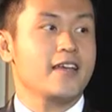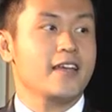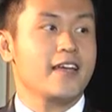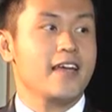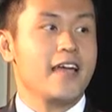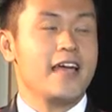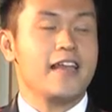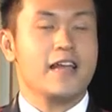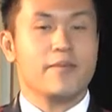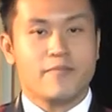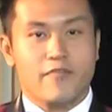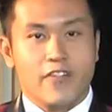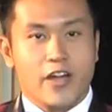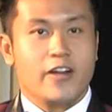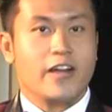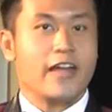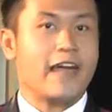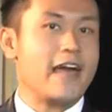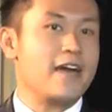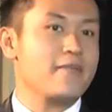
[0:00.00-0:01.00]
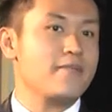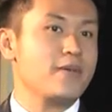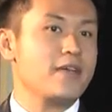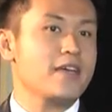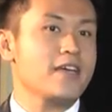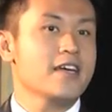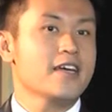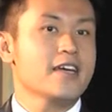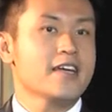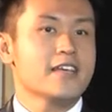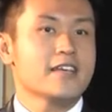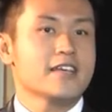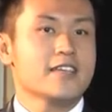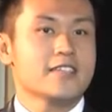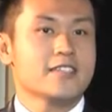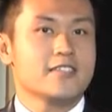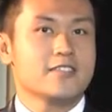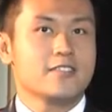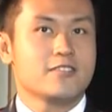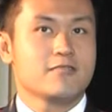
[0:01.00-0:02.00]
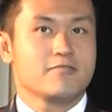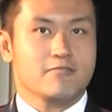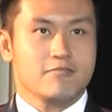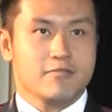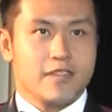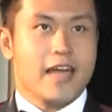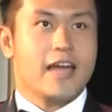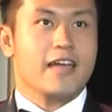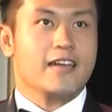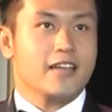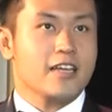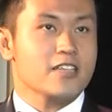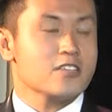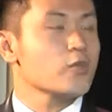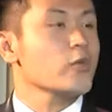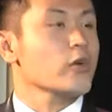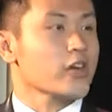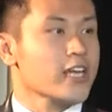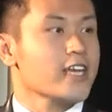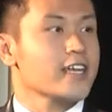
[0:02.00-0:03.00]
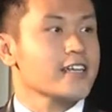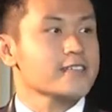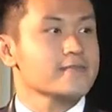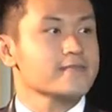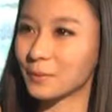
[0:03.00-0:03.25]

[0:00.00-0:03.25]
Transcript: And I'm very happy that it's working.